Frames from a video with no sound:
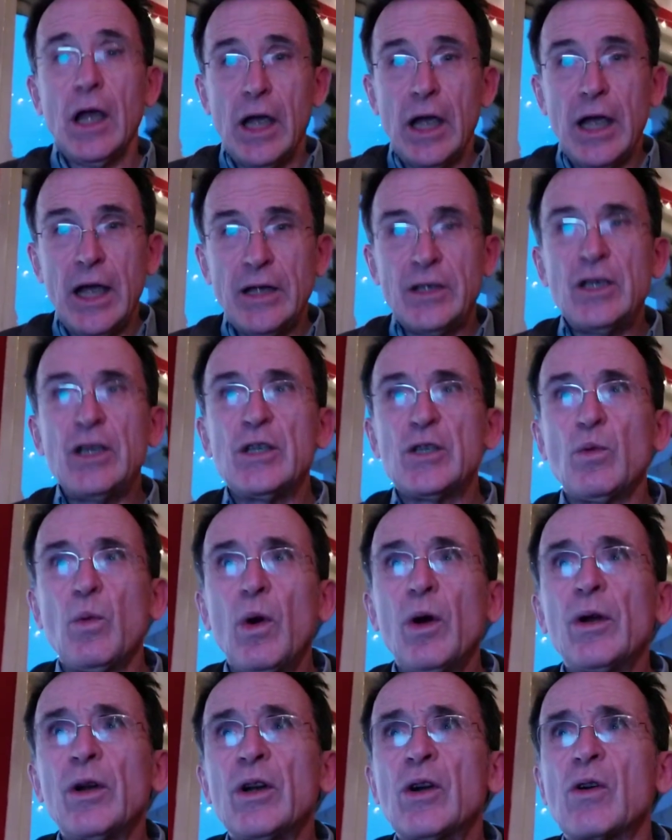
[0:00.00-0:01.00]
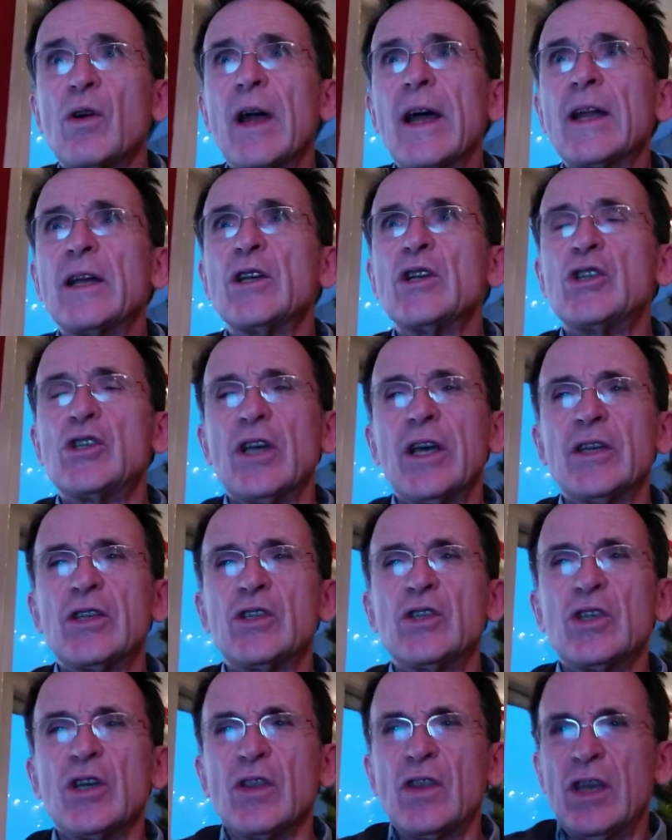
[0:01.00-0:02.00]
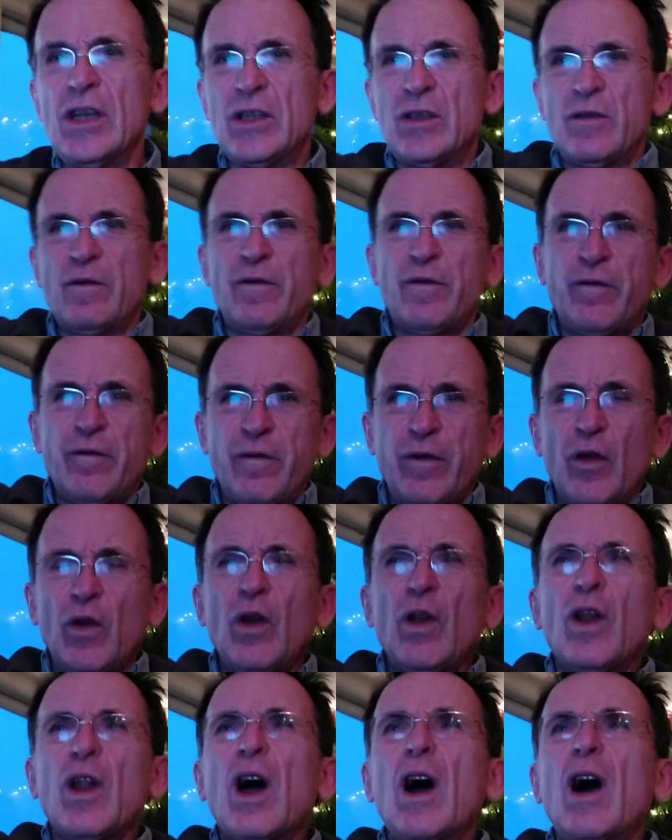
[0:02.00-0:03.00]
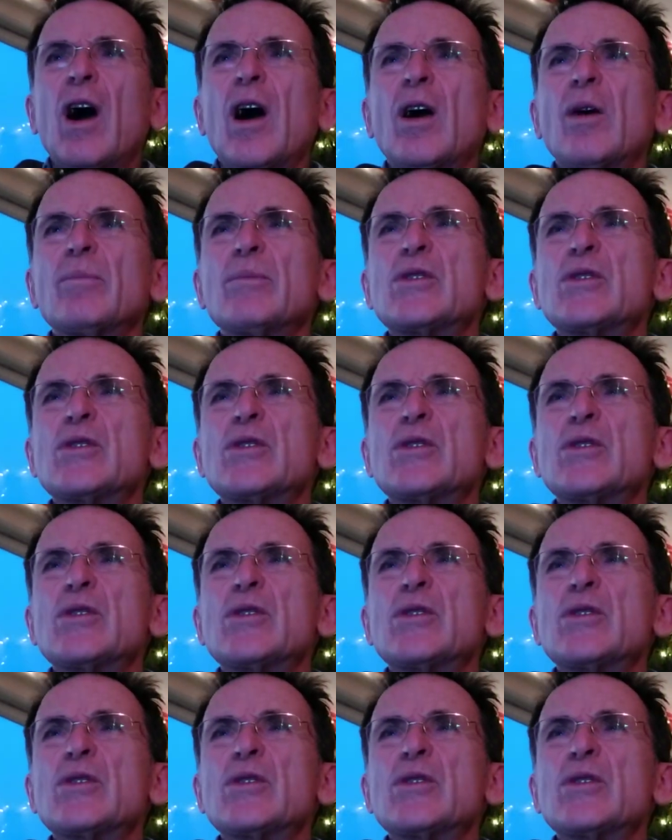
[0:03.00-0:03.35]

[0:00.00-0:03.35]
It is one grand gesture, this full arm